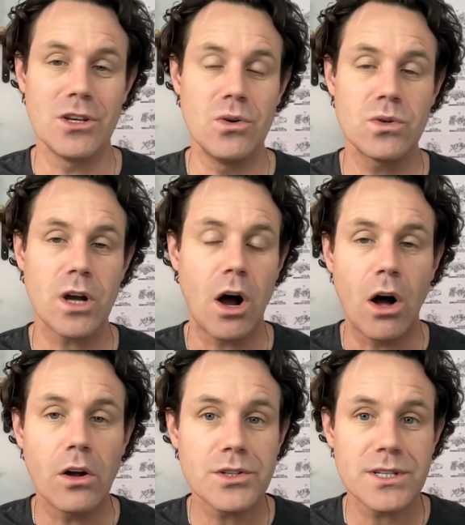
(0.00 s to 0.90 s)
Use
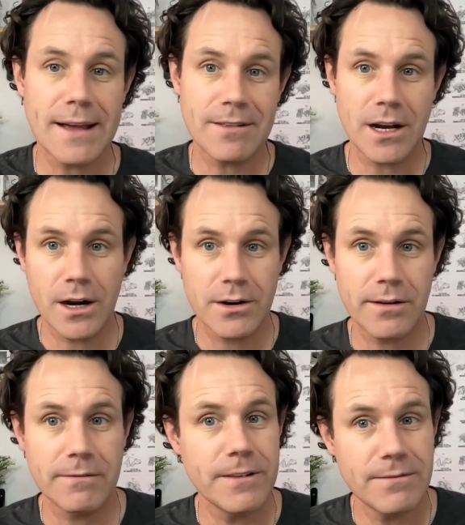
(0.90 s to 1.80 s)
all
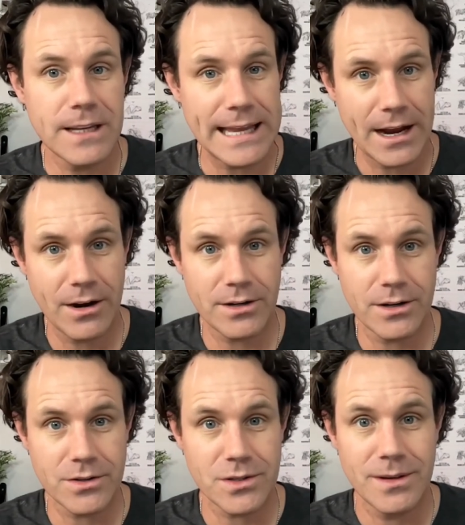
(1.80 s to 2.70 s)
750
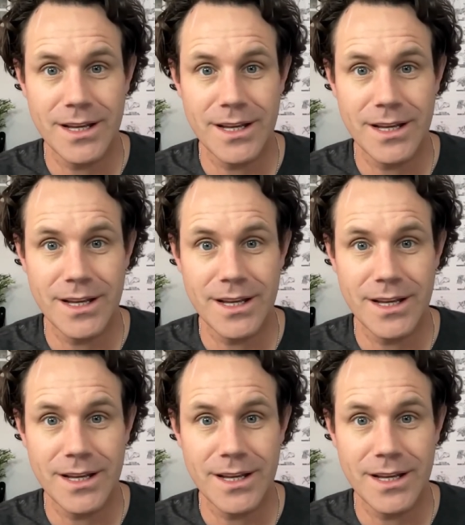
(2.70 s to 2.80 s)
characters.